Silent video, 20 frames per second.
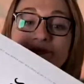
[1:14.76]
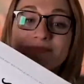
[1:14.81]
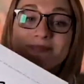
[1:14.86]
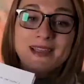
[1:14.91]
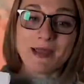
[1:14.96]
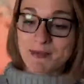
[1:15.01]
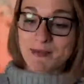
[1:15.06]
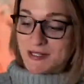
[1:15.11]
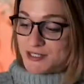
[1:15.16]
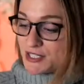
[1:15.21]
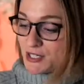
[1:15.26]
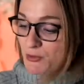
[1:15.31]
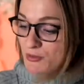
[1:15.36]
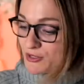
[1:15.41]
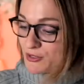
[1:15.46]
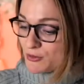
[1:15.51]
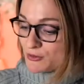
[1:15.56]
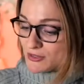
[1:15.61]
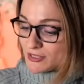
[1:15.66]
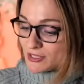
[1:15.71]
I'm going to share with
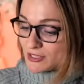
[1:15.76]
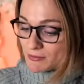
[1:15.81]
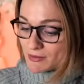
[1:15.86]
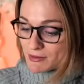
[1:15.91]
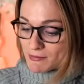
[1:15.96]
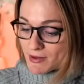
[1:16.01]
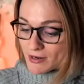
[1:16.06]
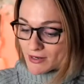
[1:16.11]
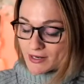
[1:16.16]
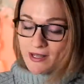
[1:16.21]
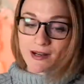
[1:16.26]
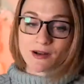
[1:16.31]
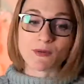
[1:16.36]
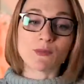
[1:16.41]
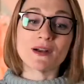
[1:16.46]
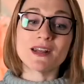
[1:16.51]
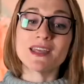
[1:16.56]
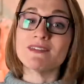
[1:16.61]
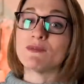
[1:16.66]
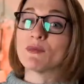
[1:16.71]
you a little bit about it. I don't
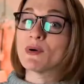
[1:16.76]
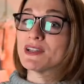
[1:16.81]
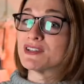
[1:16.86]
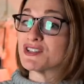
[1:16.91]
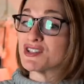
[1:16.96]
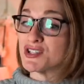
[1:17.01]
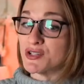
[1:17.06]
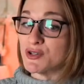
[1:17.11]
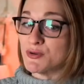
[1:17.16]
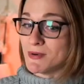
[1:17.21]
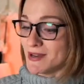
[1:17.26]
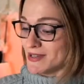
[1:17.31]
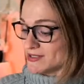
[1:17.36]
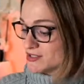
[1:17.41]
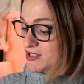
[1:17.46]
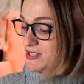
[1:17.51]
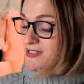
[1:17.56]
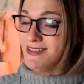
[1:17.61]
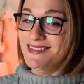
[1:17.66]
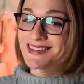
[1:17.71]
want to give away too much
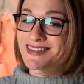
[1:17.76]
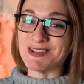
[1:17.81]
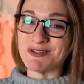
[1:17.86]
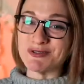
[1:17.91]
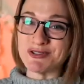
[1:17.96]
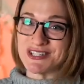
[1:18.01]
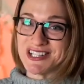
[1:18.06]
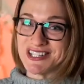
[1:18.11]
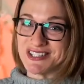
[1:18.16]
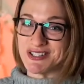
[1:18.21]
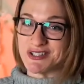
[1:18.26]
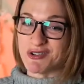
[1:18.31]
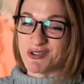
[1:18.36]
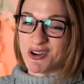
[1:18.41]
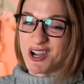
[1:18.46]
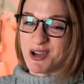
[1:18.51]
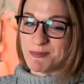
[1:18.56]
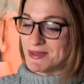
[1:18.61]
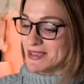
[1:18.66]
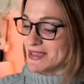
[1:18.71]
because I think you should get your own
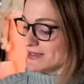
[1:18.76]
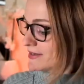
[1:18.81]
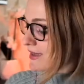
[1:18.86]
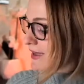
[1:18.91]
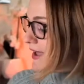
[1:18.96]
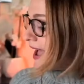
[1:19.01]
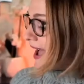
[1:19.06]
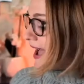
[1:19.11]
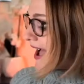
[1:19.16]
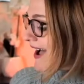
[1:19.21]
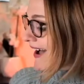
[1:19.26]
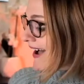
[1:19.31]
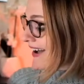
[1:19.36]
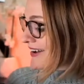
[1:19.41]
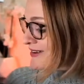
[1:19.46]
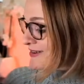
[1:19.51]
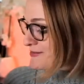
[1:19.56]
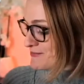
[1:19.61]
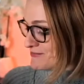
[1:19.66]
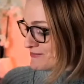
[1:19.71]
copy.
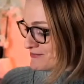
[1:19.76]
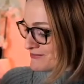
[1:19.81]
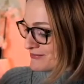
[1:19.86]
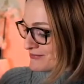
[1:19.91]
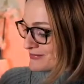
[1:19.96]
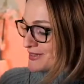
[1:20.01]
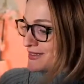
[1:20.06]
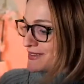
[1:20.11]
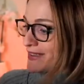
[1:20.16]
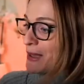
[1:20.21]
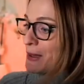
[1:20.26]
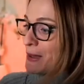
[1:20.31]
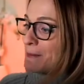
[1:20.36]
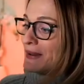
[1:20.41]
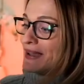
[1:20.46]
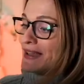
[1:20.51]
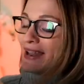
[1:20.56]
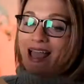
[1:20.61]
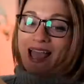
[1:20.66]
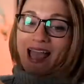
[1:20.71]
Um,
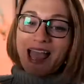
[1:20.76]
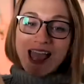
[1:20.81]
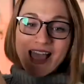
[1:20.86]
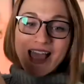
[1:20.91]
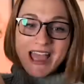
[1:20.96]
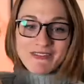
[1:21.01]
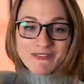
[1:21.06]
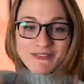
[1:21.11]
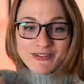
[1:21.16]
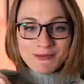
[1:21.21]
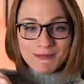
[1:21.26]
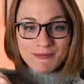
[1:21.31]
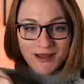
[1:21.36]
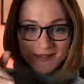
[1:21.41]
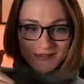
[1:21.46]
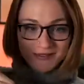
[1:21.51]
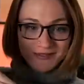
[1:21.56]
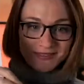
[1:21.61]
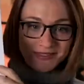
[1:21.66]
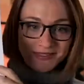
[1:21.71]
but every
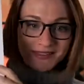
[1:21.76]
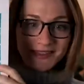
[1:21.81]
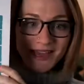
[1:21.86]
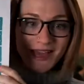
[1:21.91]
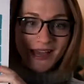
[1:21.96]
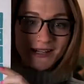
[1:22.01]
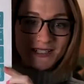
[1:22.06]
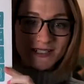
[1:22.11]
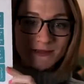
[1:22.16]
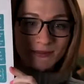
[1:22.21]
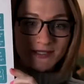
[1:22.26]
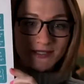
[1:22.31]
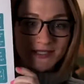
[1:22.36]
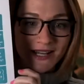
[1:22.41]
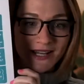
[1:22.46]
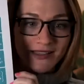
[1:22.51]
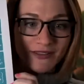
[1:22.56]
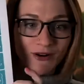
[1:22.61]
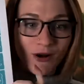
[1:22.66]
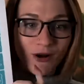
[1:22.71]
month, Kat has put
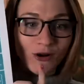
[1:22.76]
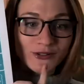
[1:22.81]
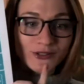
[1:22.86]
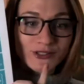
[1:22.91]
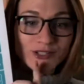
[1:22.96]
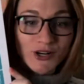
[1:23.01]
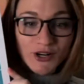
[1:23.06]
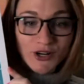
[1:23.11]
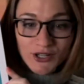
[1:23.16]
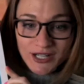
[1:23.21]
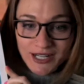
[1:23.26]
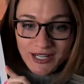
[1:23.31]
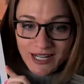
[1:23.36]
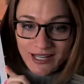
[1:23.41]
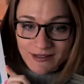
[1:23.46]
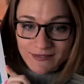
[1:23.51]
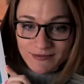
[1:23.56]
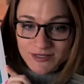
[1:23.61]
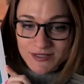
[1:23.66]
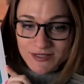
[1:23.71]
together
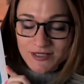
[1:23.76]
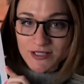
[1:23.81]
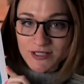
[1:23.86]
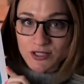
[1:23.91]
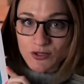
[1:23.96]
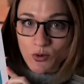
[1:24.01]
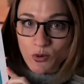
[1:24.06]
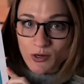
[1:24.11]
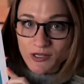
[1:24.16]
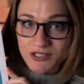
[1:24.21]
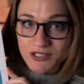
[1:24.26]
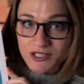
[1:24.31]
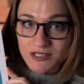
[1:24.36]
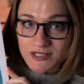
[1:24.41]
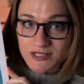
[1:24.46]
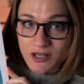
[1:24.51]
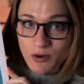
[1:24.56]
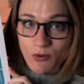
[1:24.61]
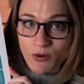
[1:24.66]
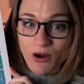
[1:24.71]
alternatives to questions
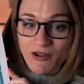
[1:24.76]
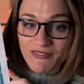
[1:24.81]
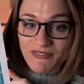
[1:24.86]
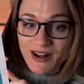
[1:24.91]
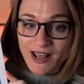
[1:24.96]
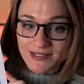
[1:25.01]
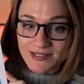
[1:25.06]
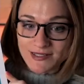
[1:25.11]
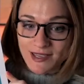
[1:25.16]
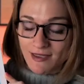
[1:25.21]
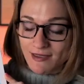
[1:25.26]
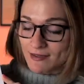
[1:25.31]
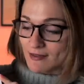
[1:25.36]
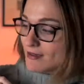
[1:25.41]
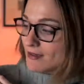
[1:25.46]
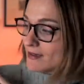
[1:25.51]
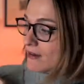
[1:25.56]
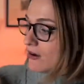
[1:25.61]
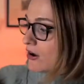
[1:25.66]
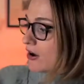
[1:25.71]
that we're often asking
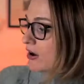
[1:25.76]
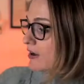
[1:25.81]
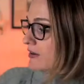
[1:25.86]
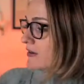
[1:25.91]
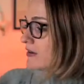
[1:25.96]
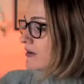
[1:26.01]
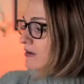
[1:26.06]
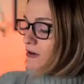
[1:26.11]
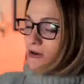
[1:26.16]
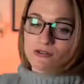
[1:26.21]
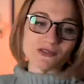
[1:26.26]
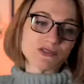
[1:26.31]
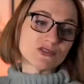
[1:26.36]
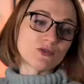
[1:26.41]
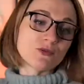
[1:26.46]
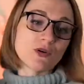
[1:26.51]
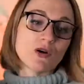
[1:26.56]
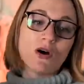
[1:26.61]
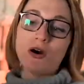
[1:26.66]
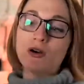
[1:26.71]
on our
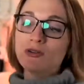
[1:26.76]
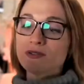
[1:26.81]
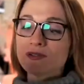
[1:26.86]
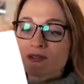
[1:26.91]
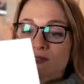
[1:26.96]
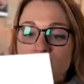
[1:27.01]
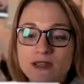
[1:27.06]
Zoom calls,